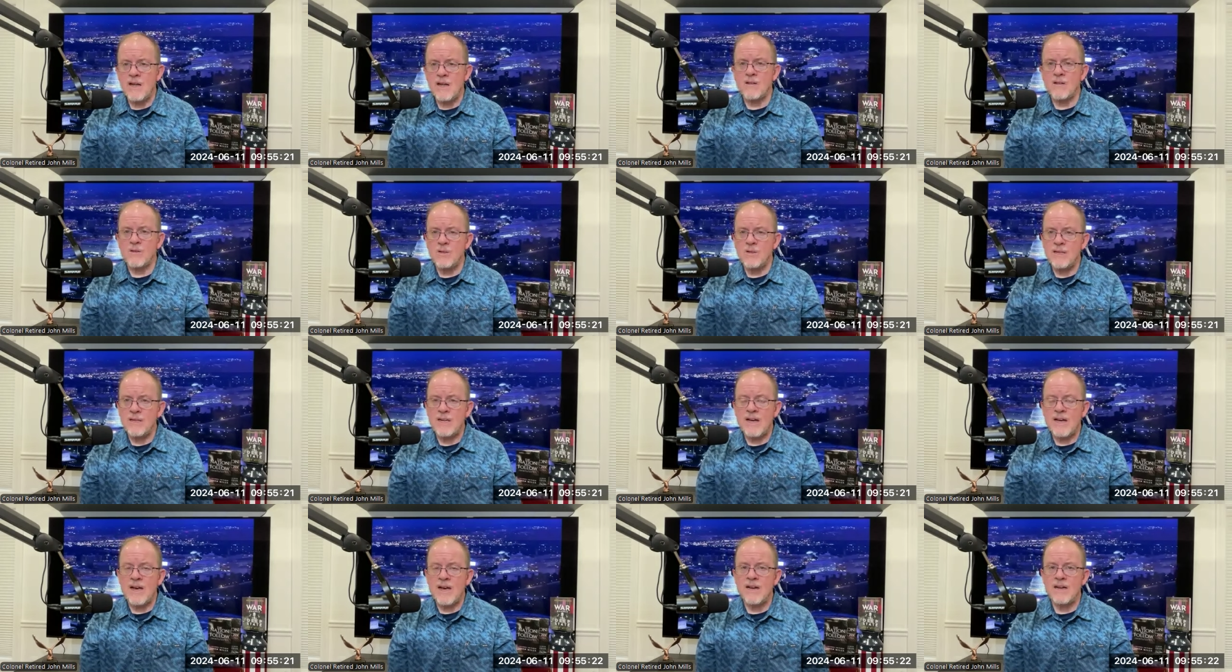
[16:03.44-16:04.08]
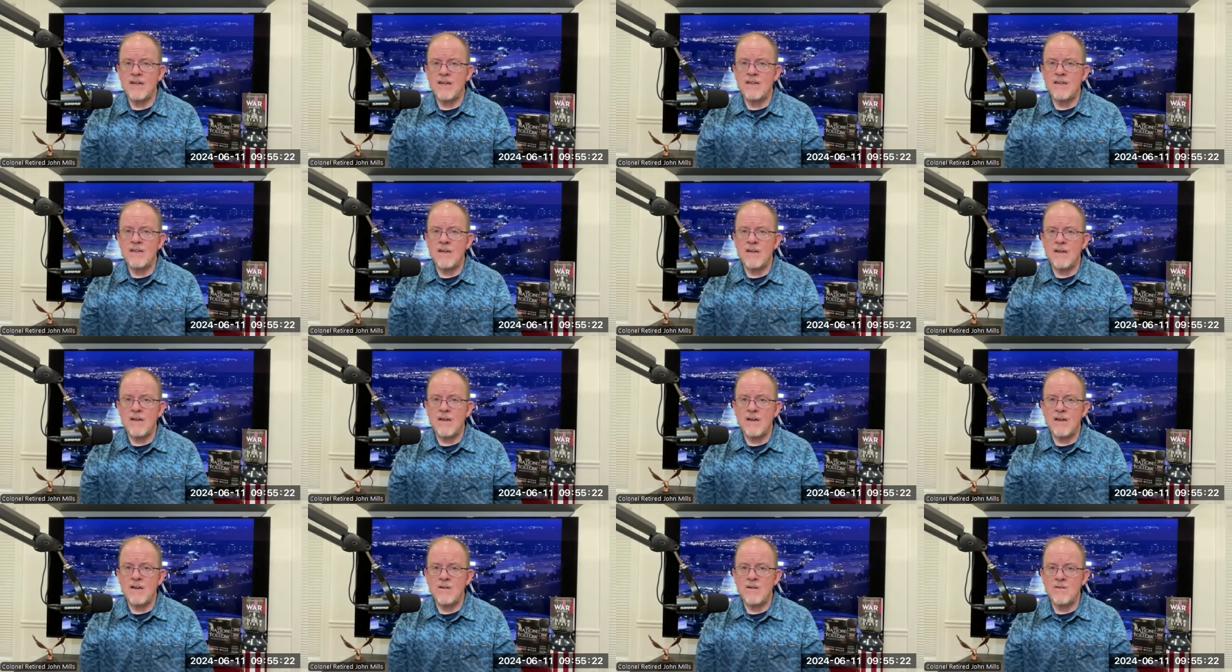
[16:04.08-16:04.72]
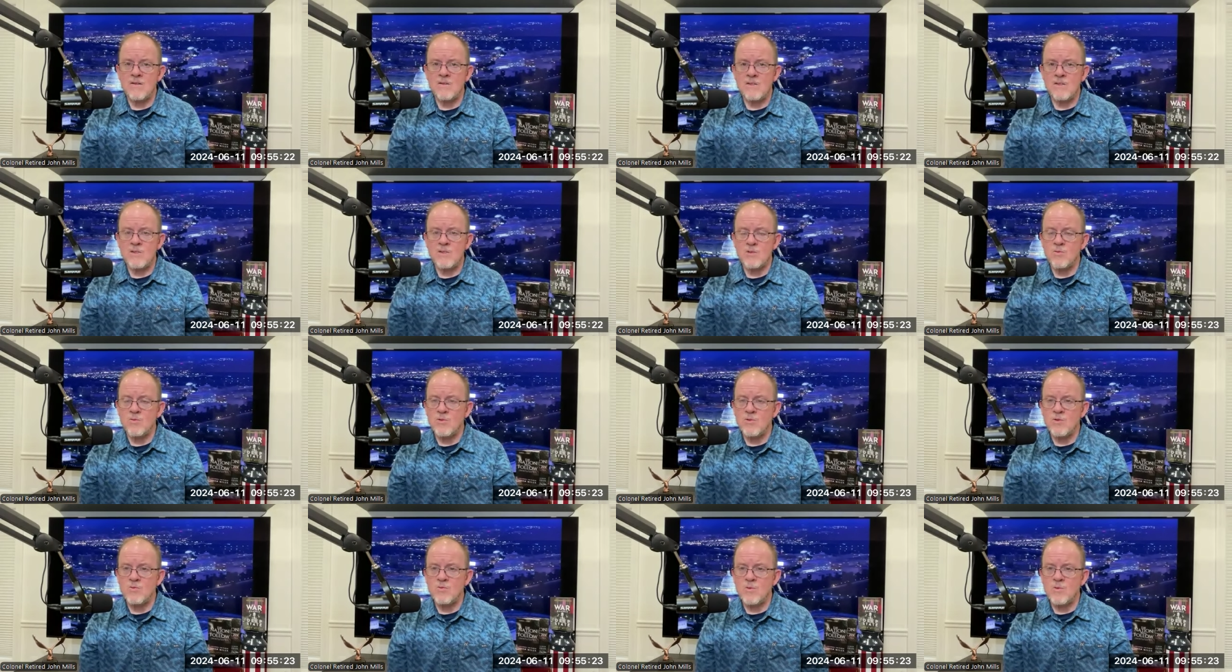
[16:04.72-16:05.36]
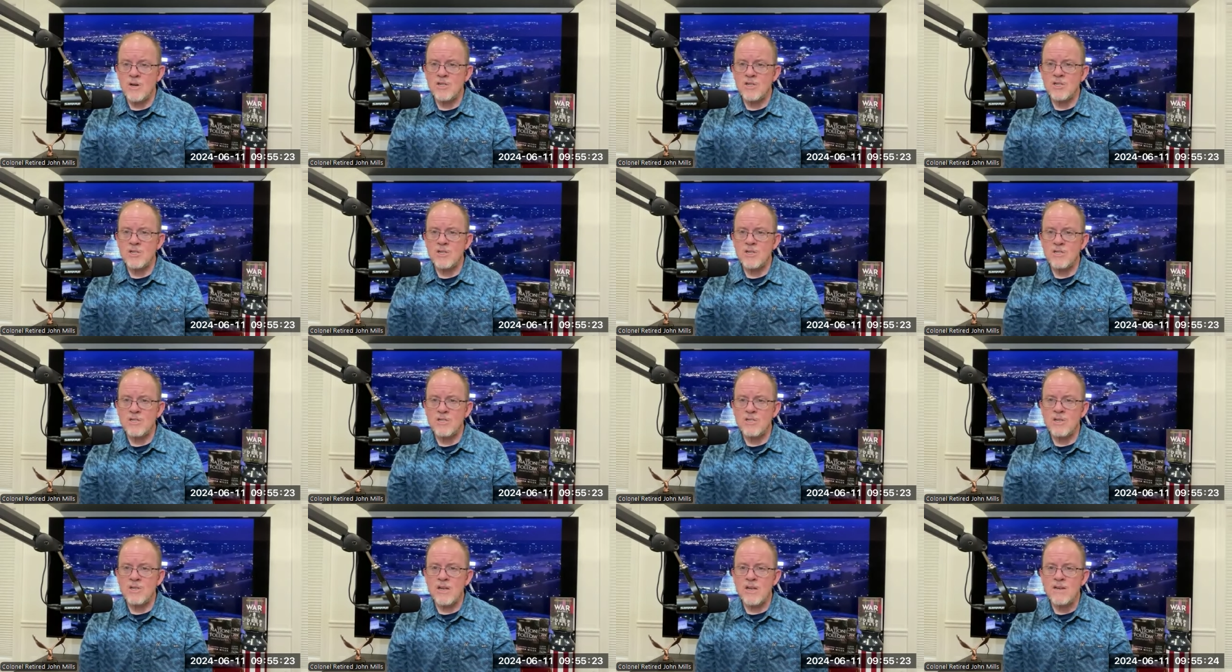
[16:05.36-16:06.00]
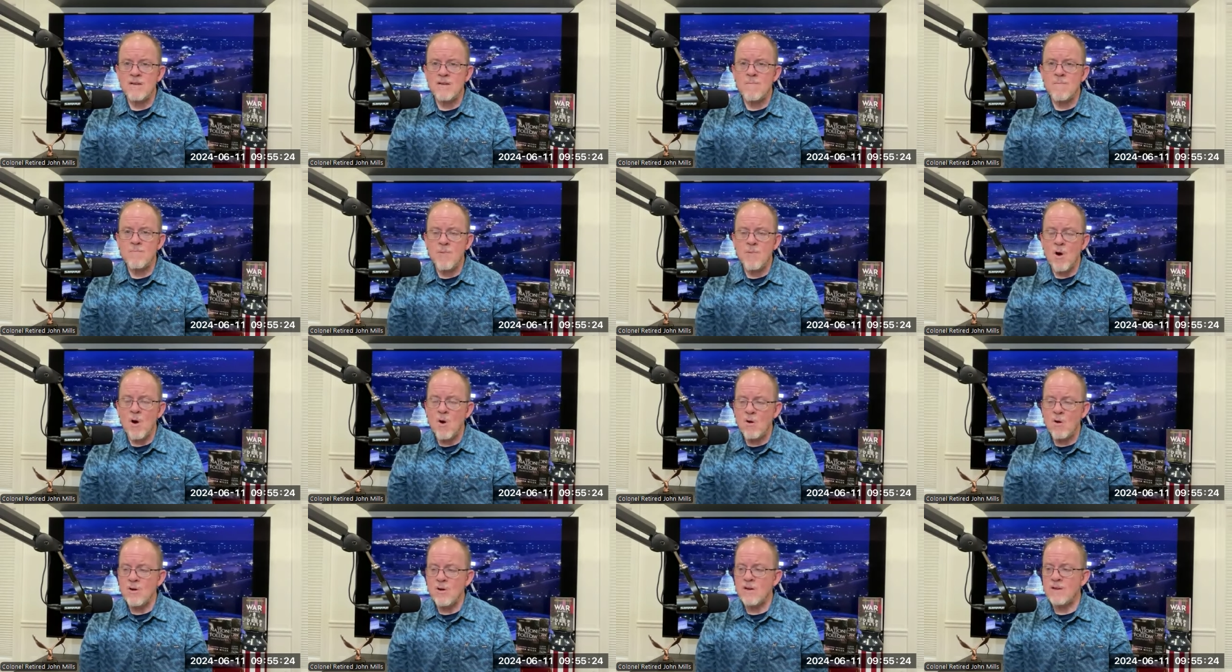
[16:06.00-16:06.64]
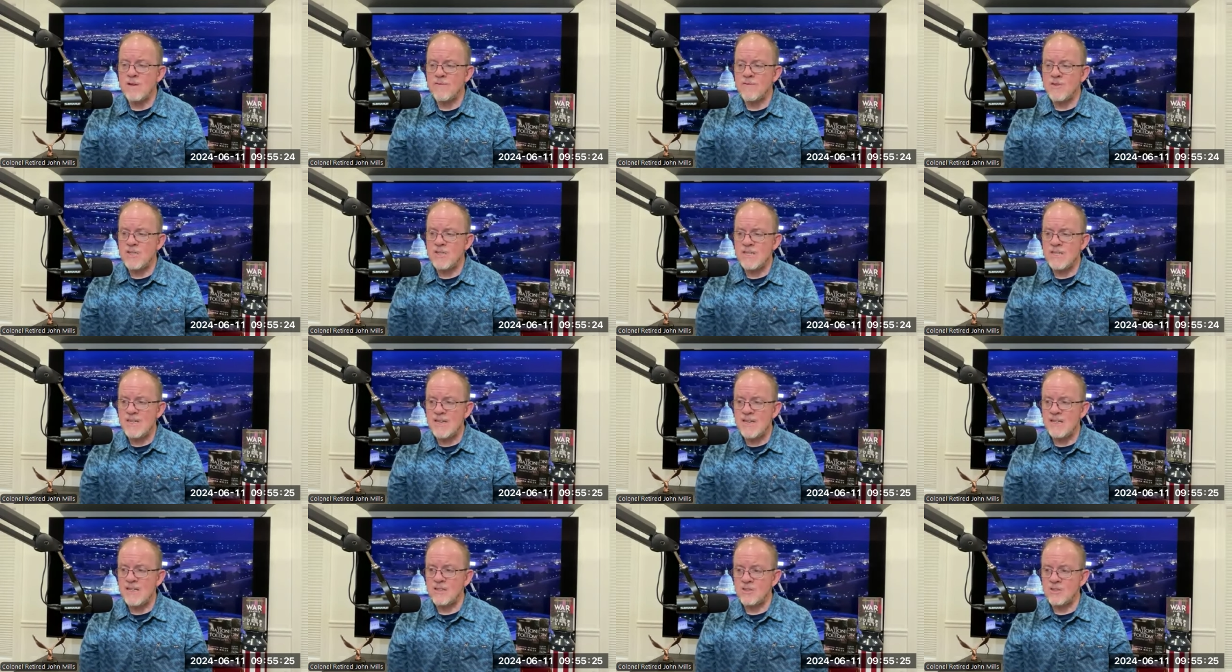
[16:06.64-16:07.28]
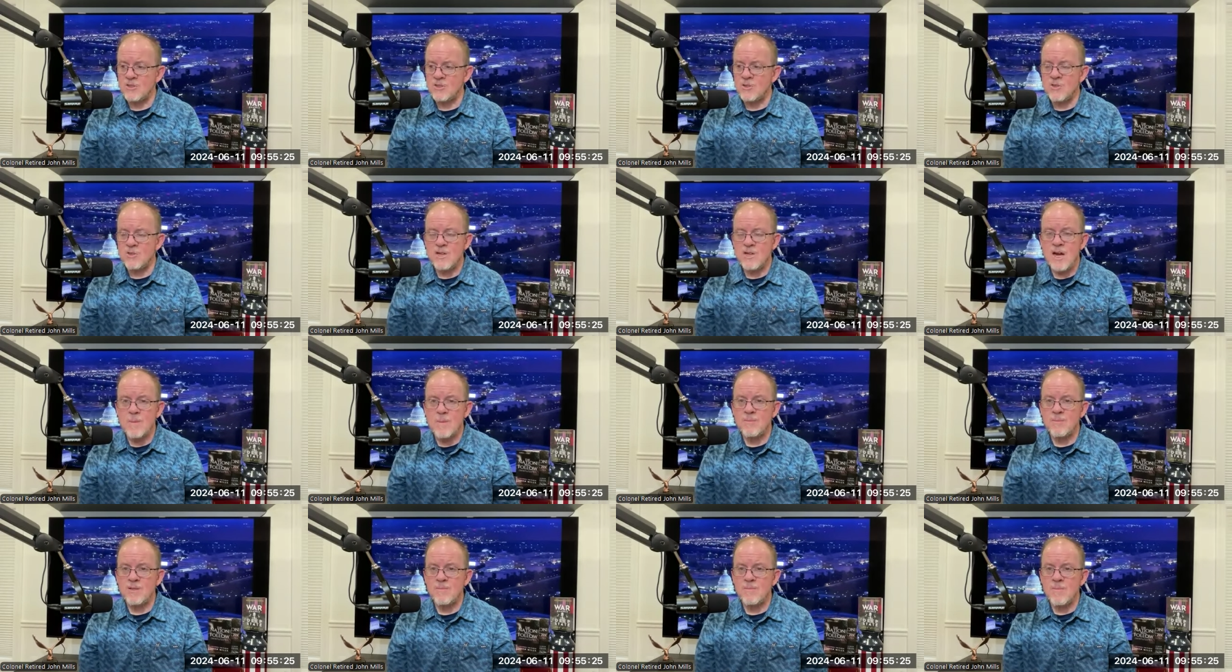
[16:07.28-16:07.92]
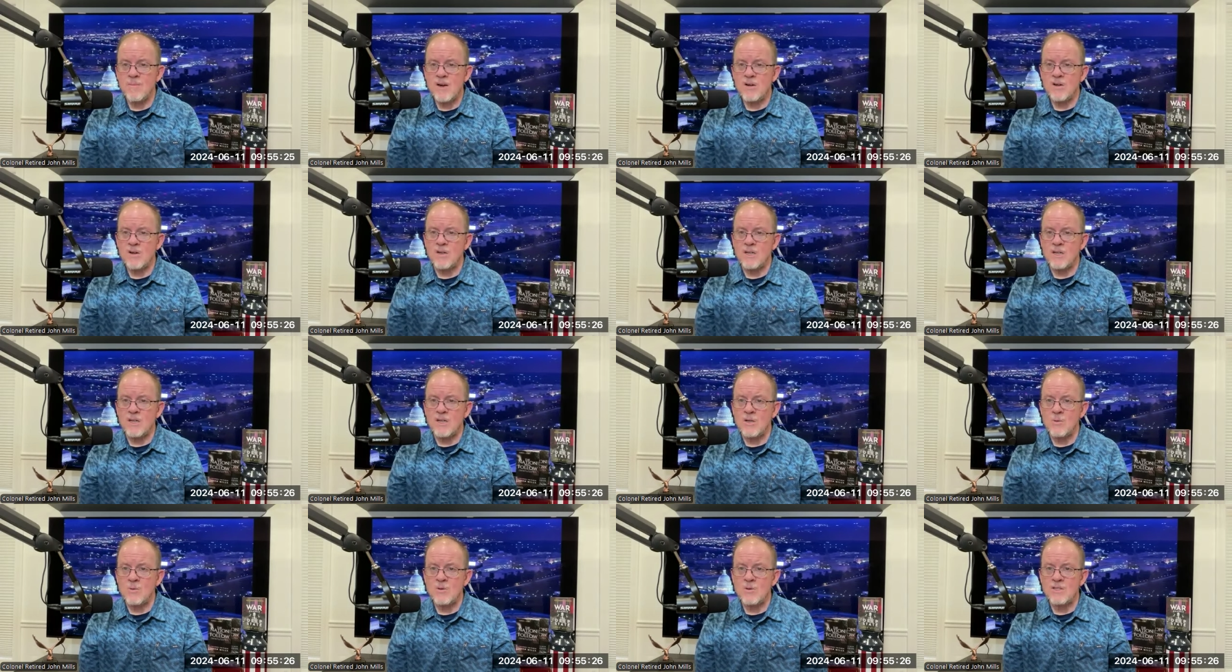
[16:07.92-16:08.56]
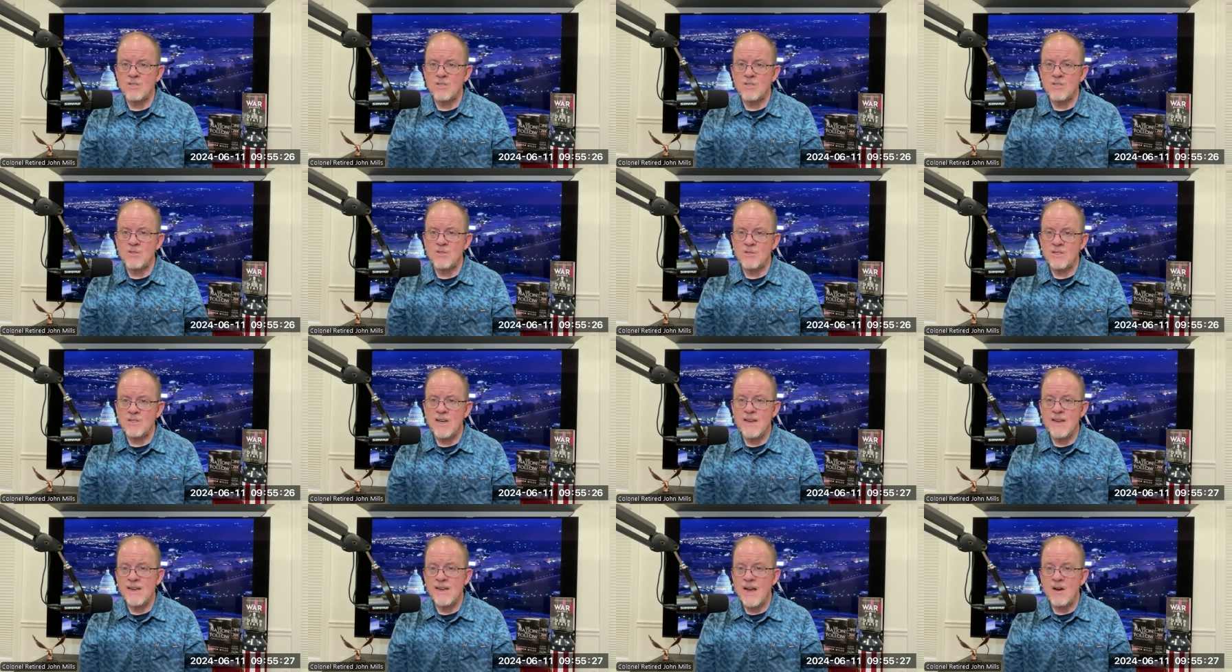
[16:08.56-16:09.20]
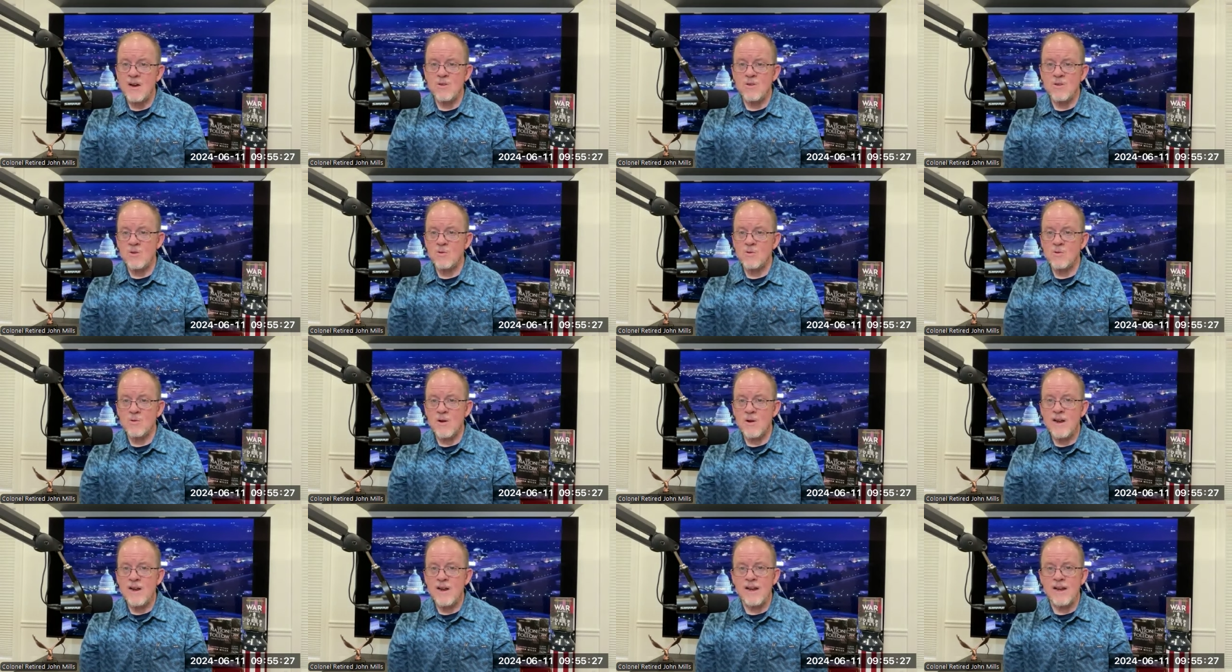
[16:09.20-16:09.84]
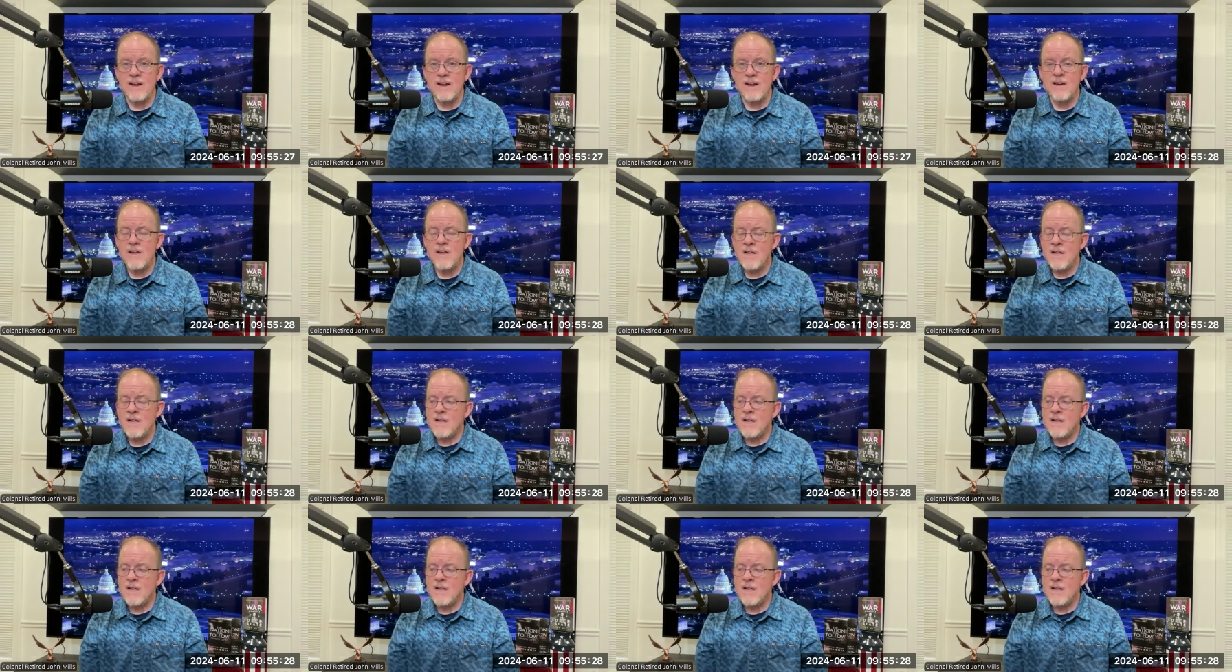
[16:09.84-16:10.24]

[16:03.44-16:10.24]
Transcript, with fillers: to look at it. Uh, this was Russia's part of the deal to topple America was to take out Ukraine.